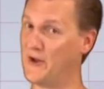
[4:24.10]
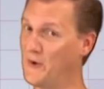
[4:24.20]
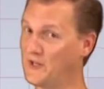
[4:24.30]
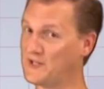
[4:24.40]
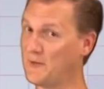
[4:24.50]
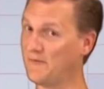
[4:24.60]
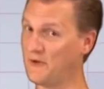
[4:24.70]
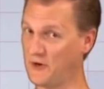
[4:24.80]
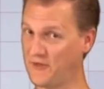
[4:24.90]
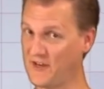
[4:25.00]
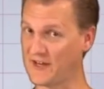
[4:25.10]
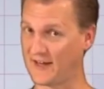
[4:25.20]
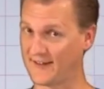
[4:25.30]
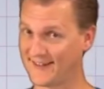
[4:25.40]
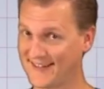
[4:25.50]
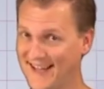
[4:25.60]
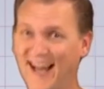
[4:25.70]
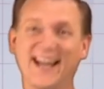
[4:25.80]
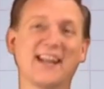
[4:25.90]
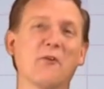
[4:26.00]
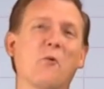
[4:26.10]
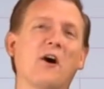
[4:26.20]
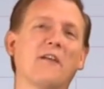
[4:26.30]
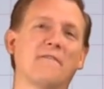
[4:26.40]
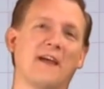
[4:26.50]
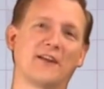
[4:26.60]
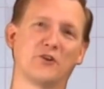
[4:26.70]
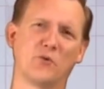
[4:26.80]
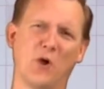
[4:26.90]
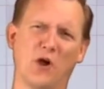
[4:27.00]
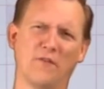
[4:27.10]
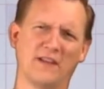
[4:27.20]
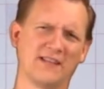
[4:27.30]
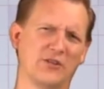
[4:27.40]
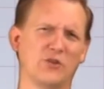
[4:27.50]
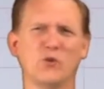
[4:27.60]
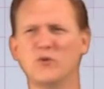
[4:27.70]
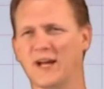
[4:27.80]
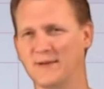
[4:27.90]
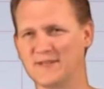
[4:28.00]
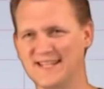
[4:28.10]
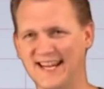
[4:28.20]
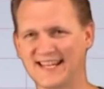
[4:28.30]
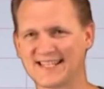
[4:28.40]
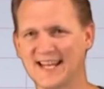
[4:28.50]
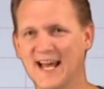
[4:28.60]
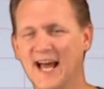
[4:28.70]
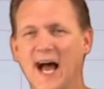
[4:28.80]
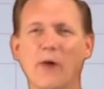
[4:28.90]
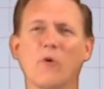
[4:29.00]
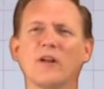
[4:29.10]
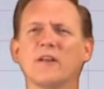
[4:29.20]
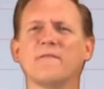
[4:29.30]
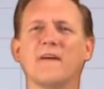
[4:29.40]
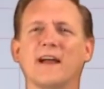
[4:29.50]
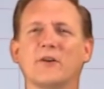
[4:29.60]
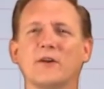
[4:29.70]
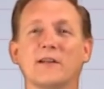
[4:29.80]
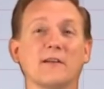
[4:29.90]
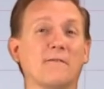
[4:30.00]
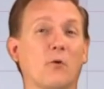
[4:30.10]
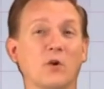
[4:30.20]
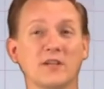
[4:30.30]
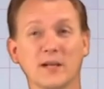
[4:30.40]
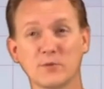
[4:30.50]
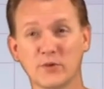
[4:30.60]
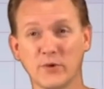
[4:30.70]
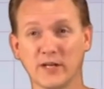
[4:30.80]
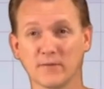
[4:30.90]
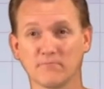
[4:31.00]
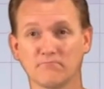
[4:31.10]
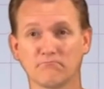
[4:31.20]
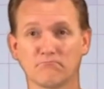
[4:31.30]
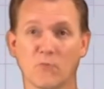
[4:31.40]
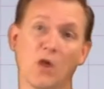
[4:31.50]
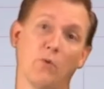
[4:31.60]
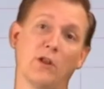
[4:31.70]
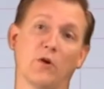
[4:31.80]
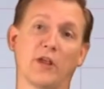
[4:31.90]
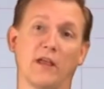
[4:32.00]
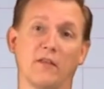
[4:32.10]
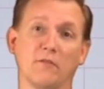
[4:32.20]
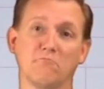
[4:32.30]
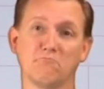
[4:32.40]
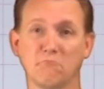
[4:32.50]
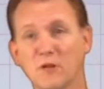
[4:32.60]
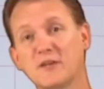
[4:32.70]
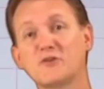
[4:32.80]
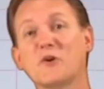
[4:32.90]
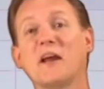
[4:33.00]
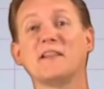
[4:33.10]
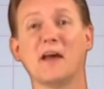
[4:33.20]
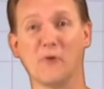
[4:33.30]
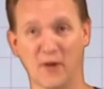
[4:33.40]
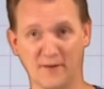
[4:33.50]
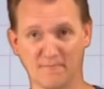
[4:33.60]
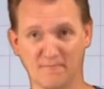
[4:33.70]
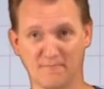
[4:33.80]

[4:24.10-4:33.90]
I know what some of you are thinking. I didn't want to factor 12 into 2 times 6. I wanted to factor it into 4 times 3. Well, okay then, let's try it that way.